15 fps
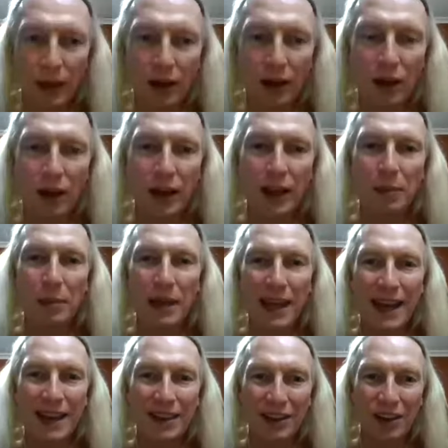Hi,
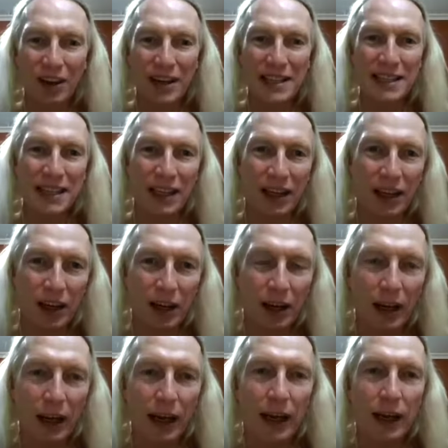Michaela Light
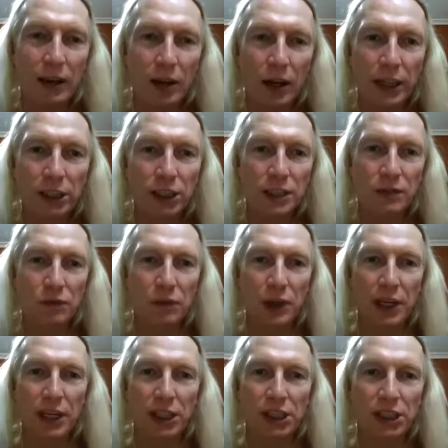here, and I just
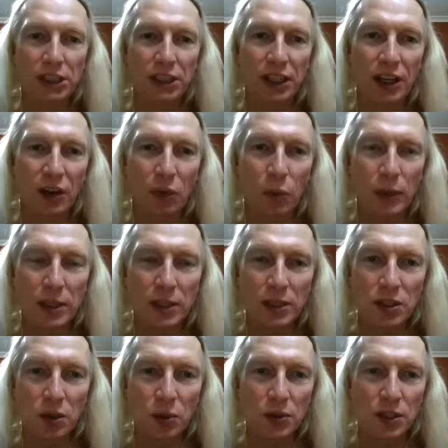finished winter
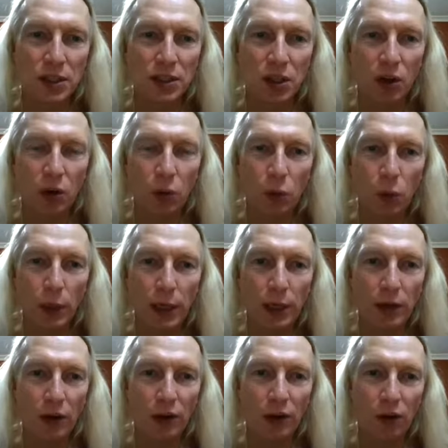solstice, a whole
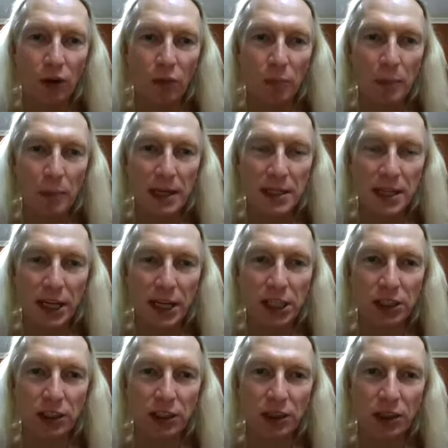week of
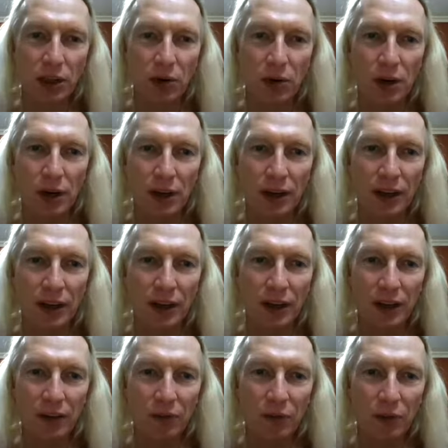meditation and yoga
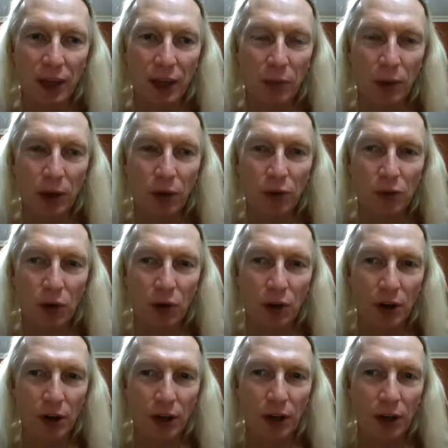in Lake Wales,
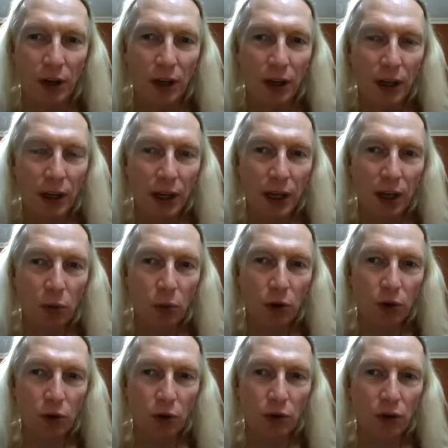Florida. And I
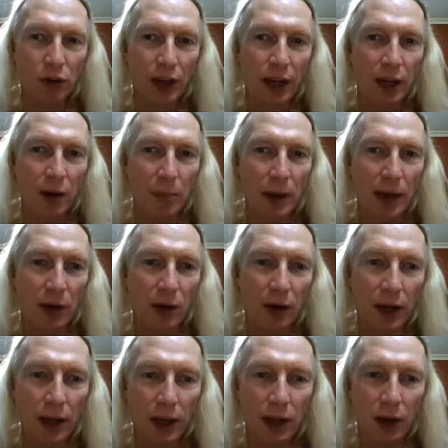want to talk today about
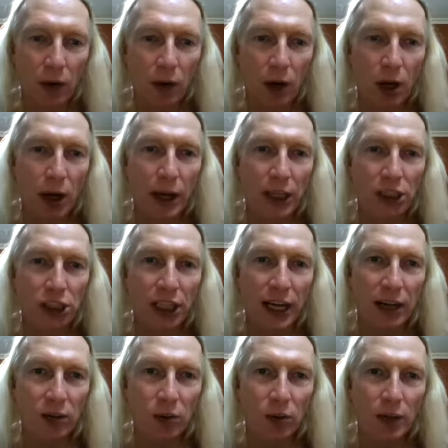how I
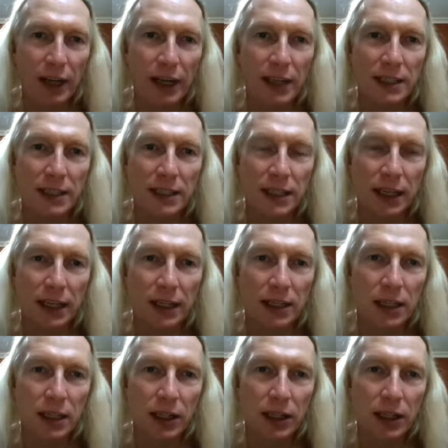channeled a skit